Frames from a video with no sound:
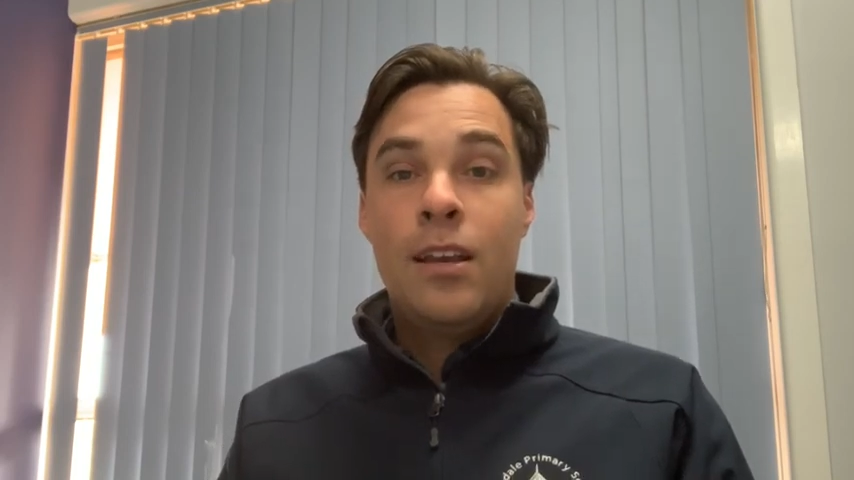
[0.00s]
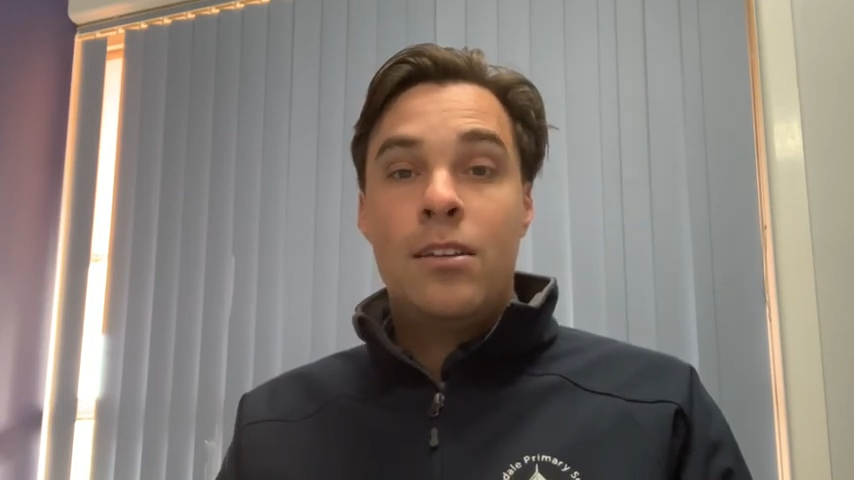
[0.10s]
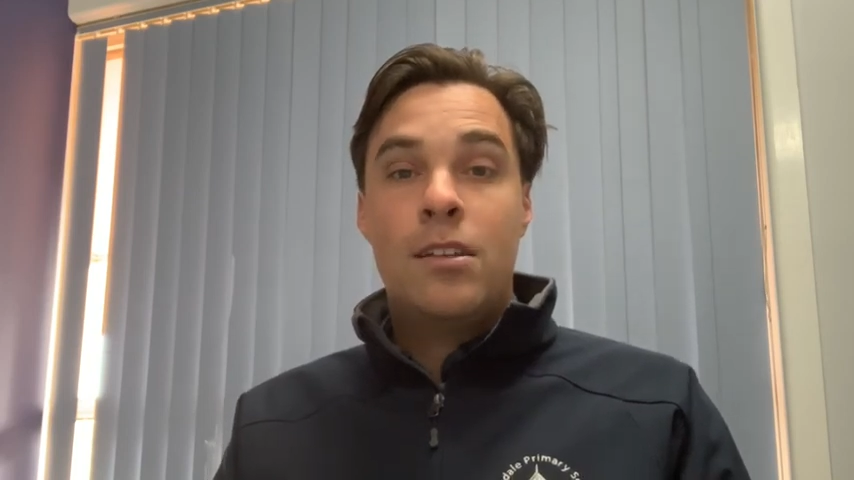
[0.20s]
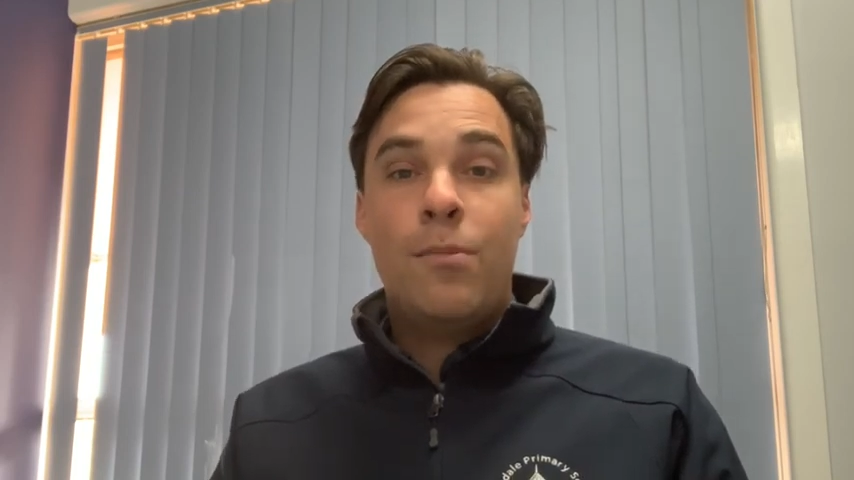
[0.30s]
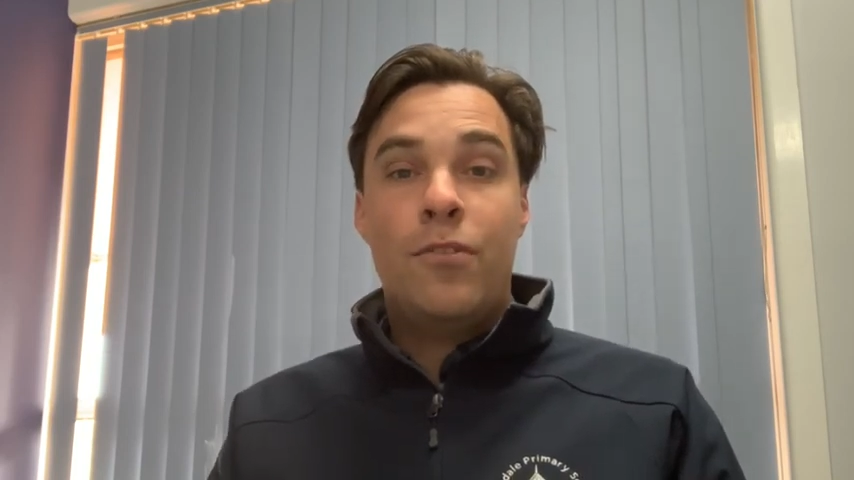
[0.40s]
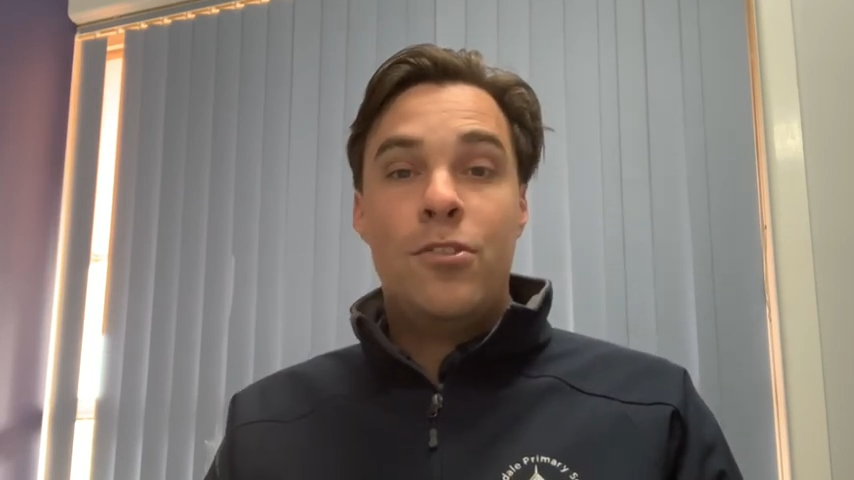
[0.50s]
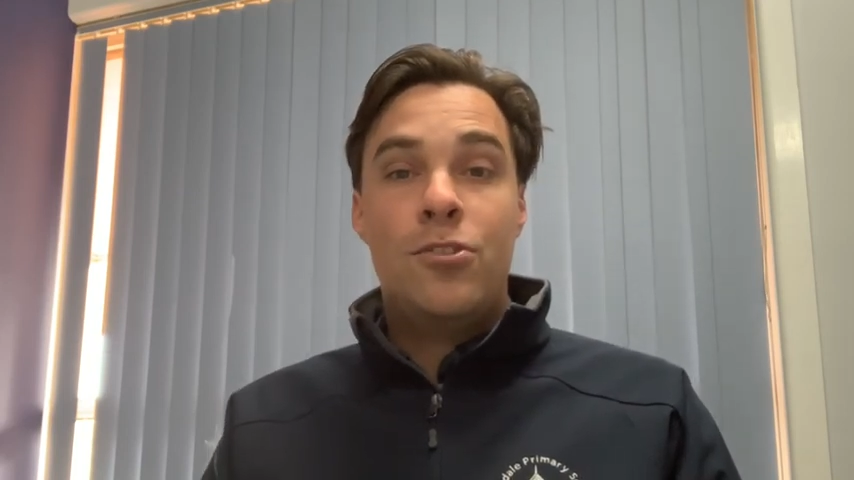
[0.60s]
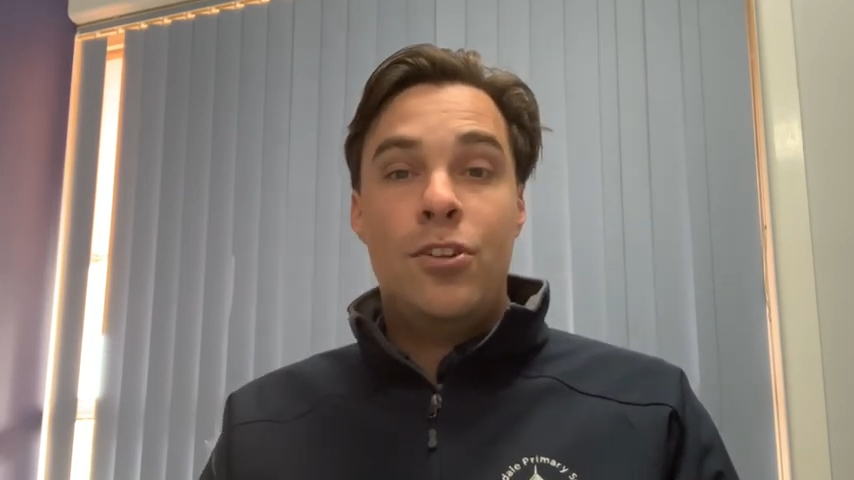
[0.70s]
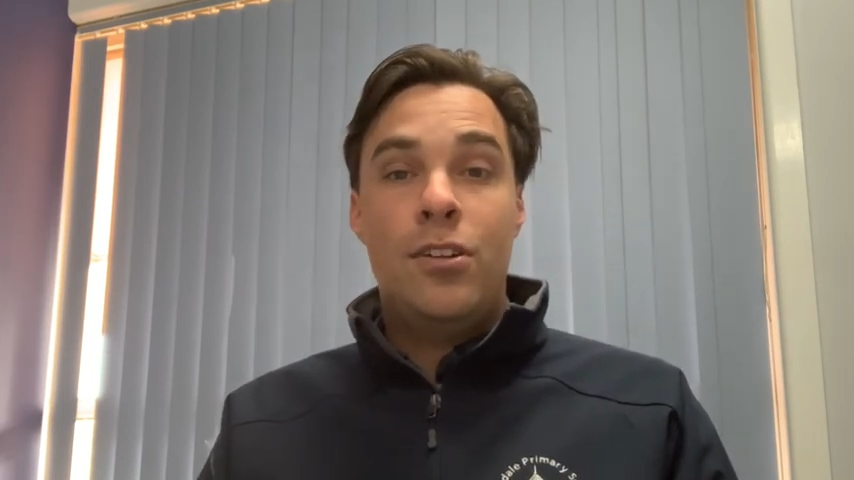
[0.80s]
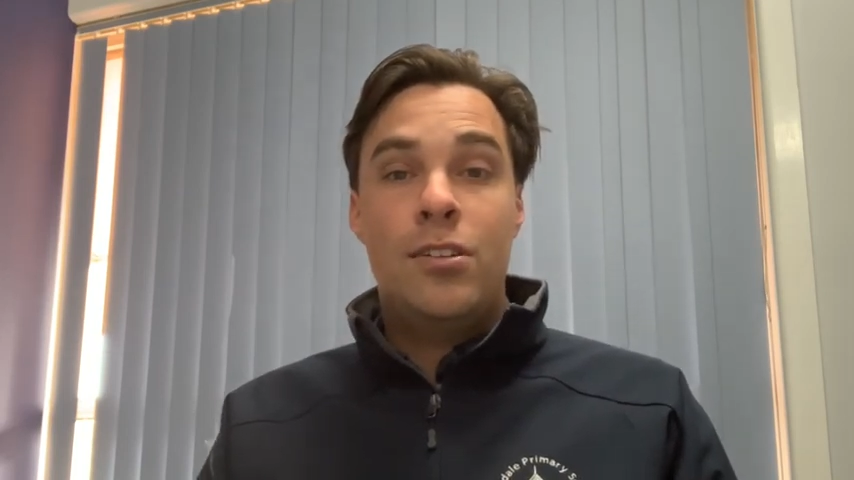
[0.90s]
Some of the
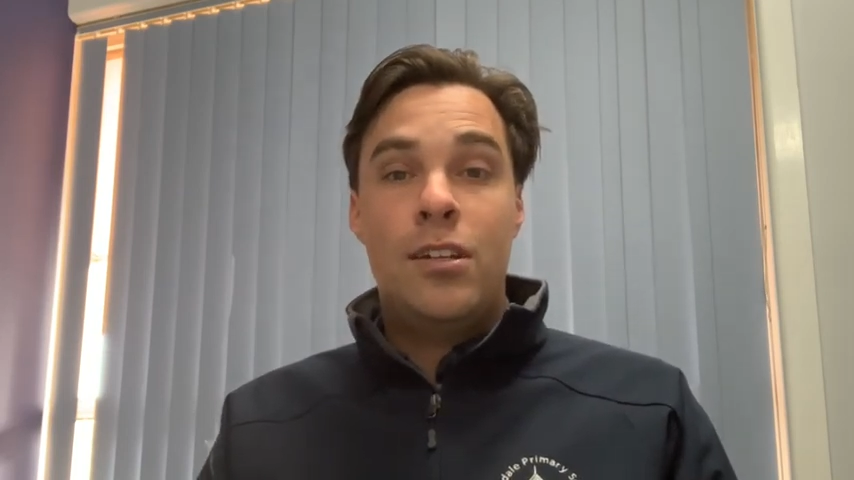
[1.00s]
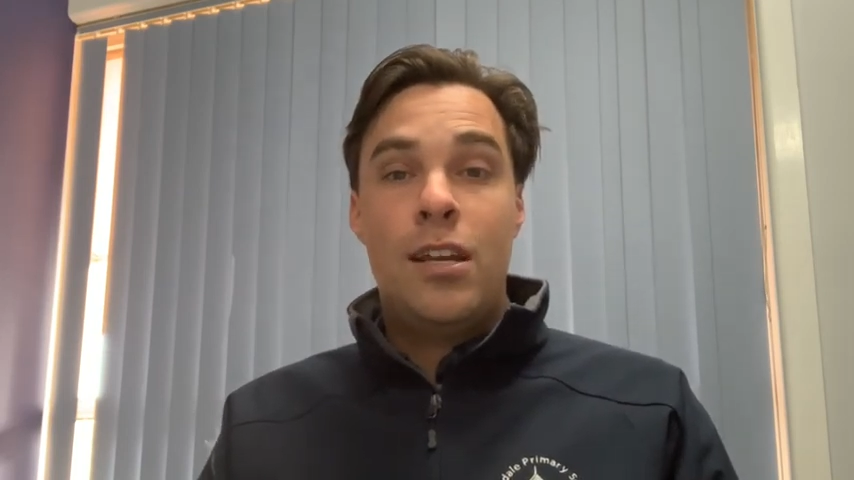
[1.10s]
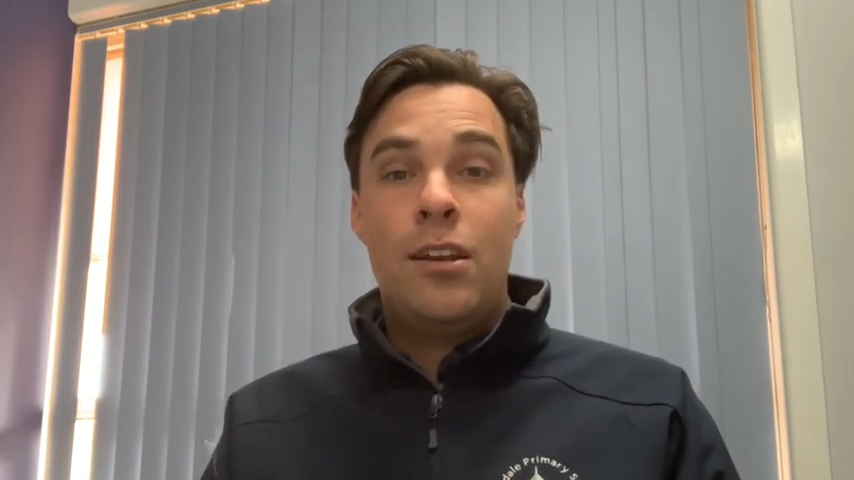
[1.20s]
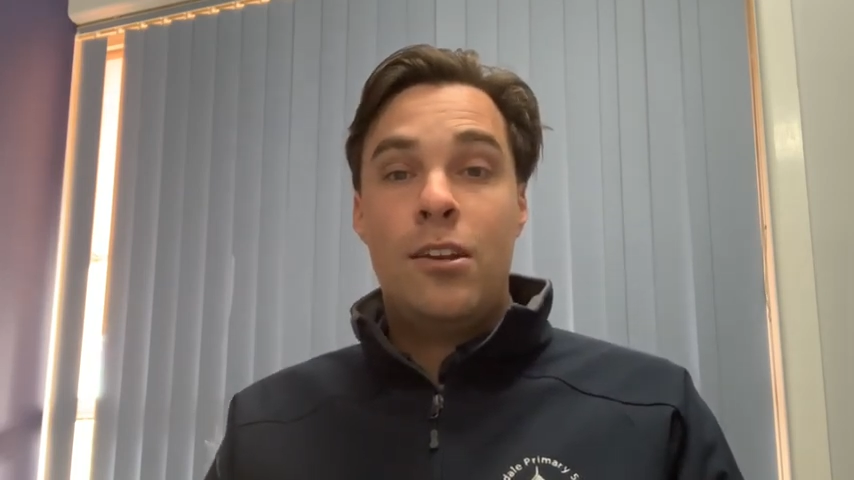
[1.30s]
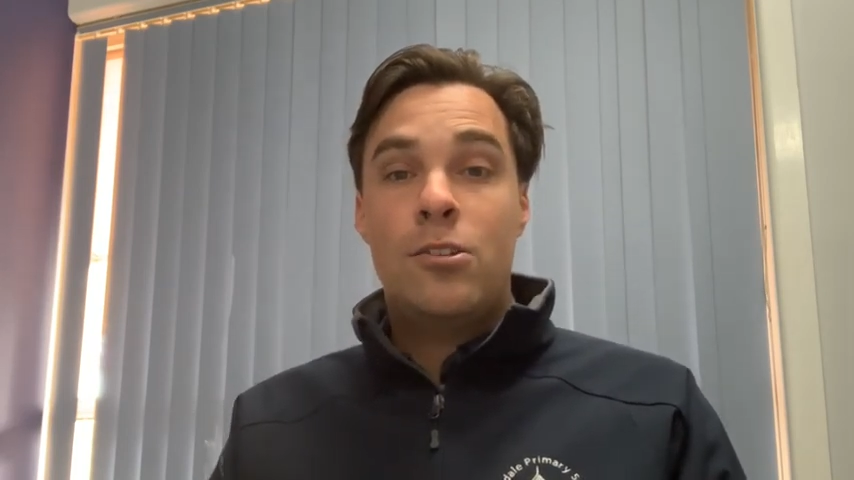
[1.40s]
students attending